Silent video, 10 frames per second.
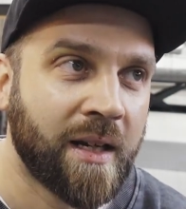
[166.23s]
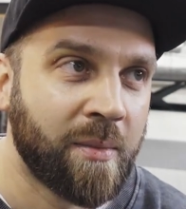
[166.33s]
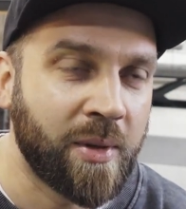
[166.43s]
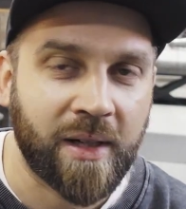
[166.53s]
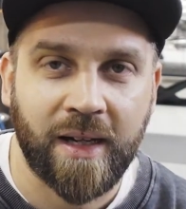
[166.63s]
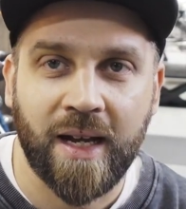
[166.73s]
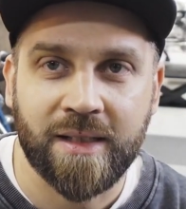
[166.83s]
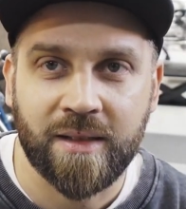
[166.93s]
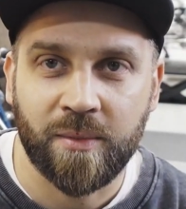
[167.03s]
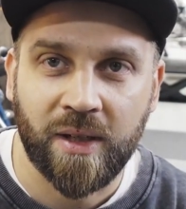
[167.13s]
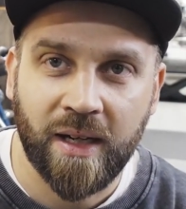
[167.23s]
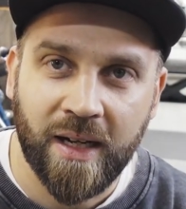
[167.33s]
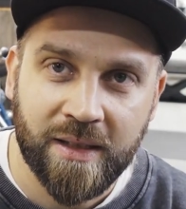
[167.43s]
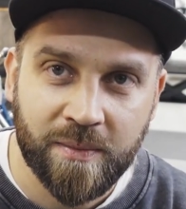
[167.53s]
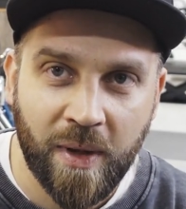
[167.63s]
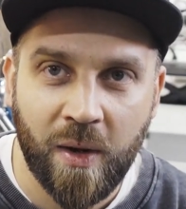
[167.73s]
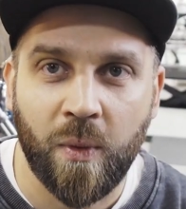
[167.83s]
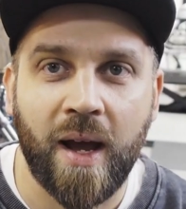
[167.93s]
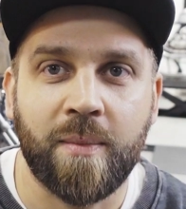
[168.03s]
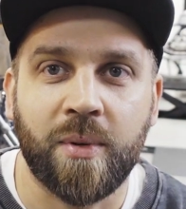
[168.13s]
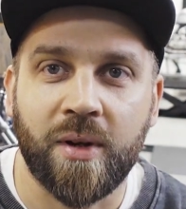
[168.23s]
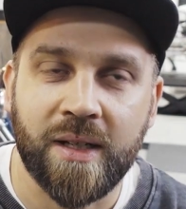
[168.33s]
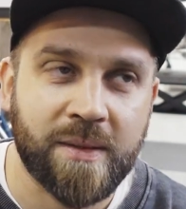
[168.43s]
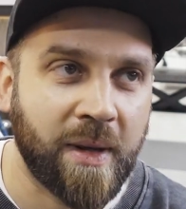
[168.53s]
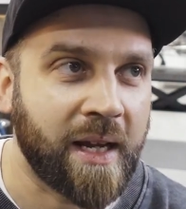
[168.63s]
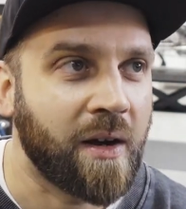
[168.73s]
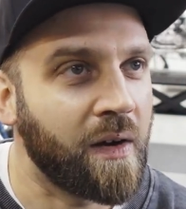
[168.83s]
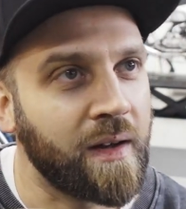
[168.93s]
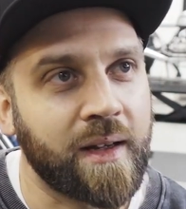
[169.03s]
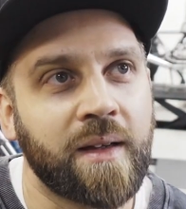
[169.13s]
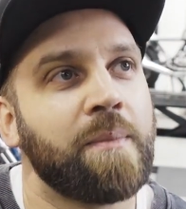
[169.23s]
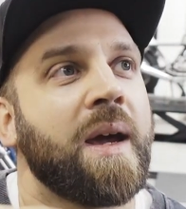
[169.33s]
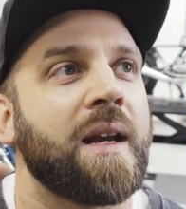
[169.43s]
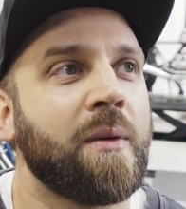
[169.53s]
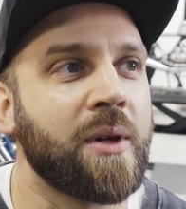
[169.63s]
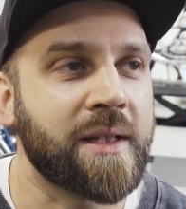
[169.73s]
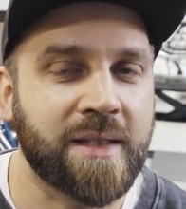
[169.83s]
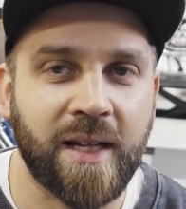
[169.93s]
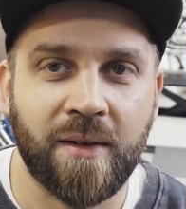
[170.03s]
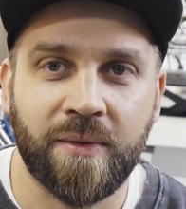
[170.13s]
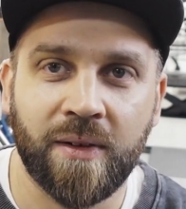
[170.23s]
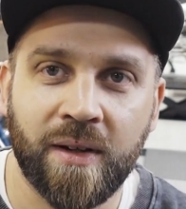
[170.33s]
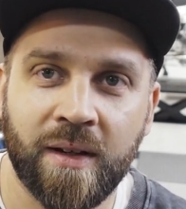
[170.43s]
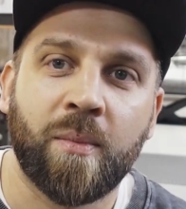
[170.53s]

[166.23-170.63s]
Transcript: build customer cars, make white bodies, make all the metalwork stuff,